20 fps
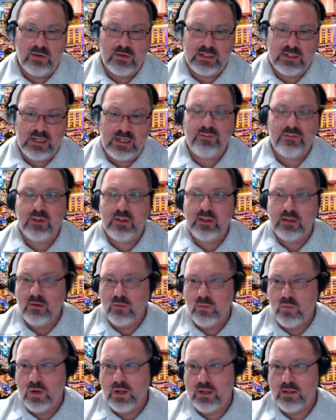definitely
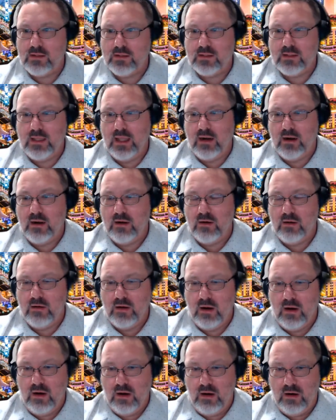the ones that
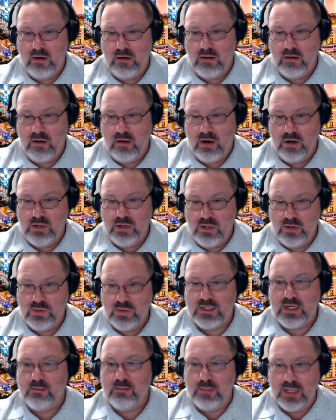are
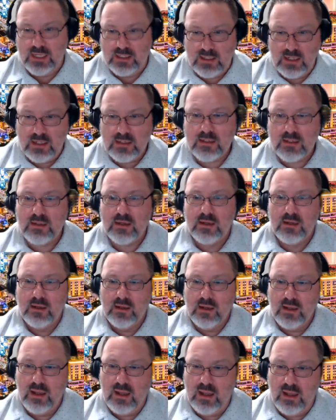used in business.
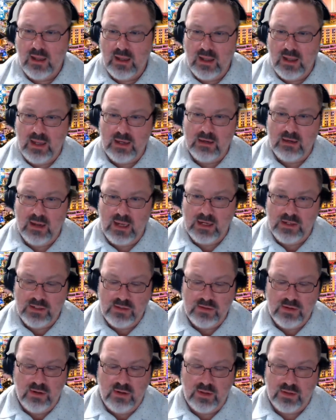I
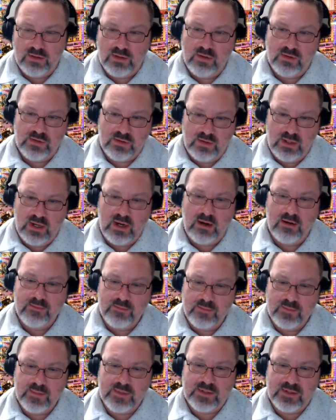do know that those are there.
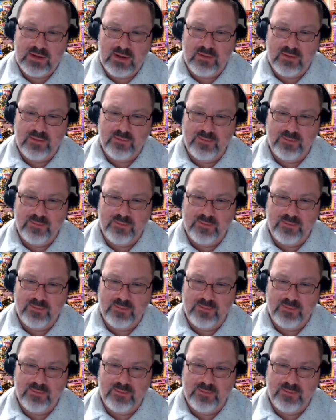So.